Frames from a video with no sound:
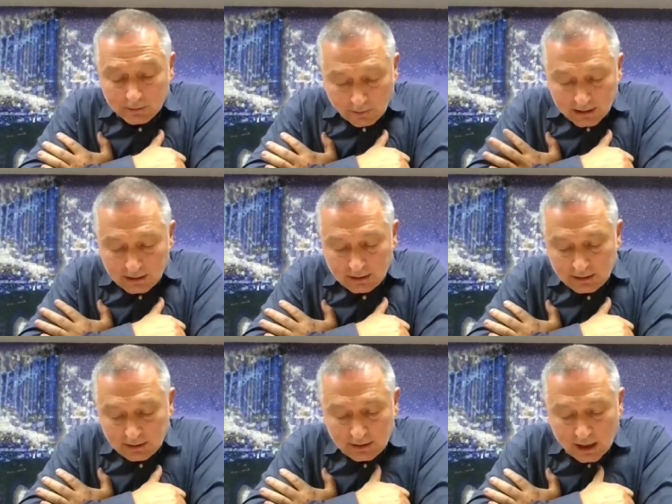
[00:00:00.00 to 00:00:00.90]
And
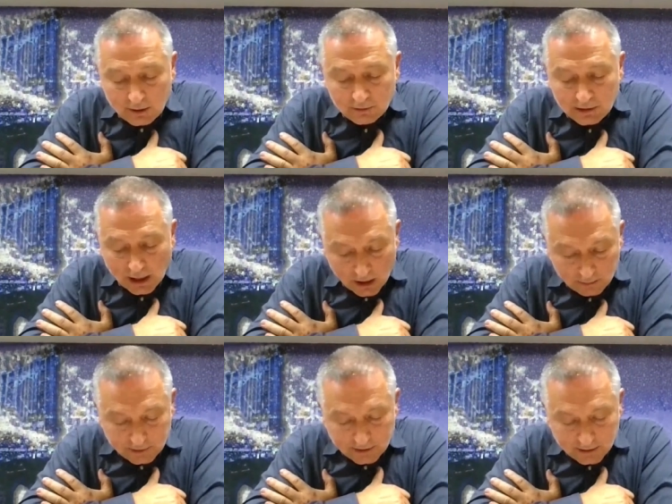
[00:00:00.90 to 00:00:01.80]
writing it down
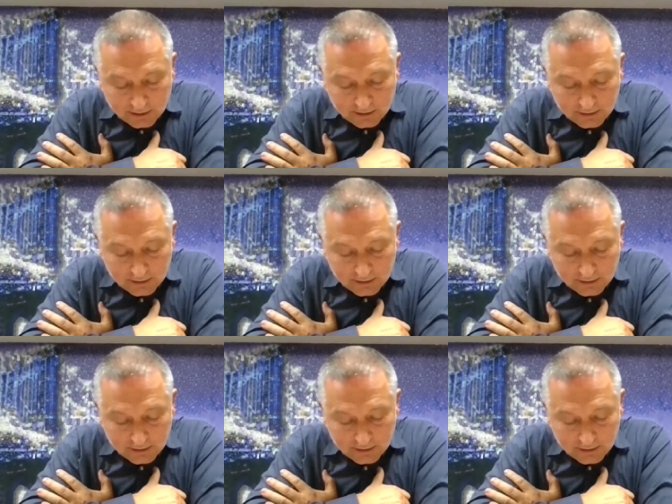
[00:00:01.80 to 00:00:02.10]
helped.